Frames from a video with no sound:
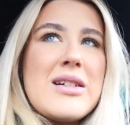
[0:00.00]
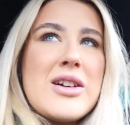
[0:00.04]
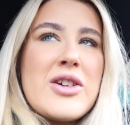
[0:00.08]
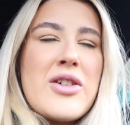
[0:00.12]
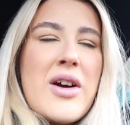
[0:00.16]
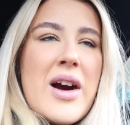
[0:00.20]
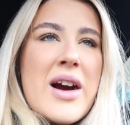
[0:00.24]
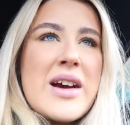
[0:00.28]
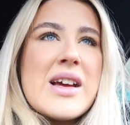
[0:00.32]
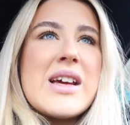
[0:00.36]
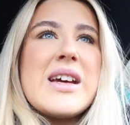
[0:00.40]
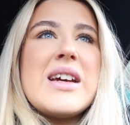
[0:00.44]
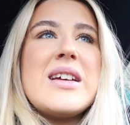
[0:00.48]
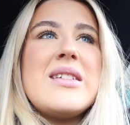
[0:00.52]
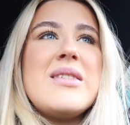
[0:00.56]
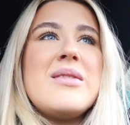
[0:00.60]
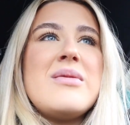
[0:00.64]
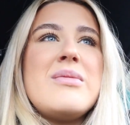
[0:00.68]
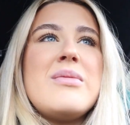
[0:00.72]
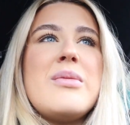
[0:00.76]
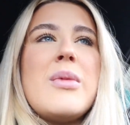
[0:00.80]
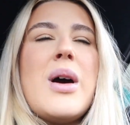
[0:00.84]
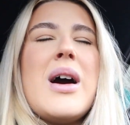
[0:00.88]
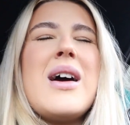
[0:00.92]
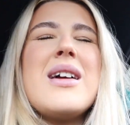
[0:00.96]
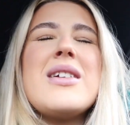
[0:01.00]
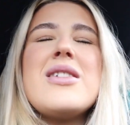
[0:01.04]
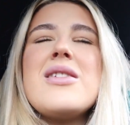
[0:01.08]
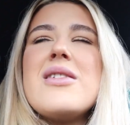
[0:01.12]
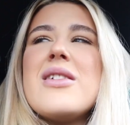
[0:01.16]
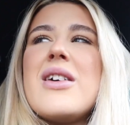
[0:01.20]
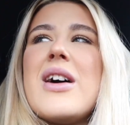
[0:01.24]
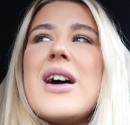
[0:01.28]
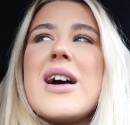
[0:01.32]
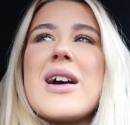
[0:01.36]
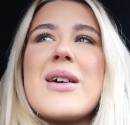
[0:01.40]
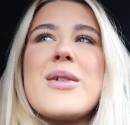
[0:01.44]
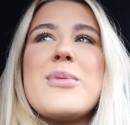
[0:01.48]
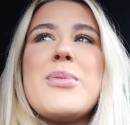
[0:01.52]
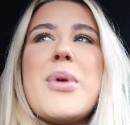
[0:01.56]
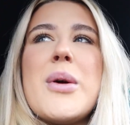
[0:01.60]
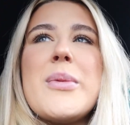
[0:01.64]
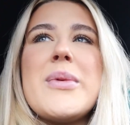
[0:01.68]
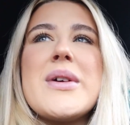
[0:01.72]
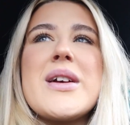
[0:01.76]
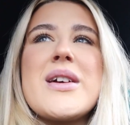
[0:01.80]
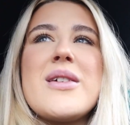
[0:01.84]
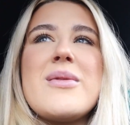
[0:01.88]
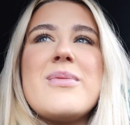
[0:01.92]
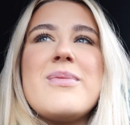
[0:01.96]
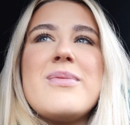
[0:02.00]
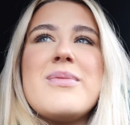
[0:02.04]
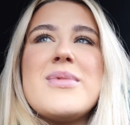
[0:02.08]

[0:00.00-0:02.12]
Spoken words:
crying, but I don't know, I probably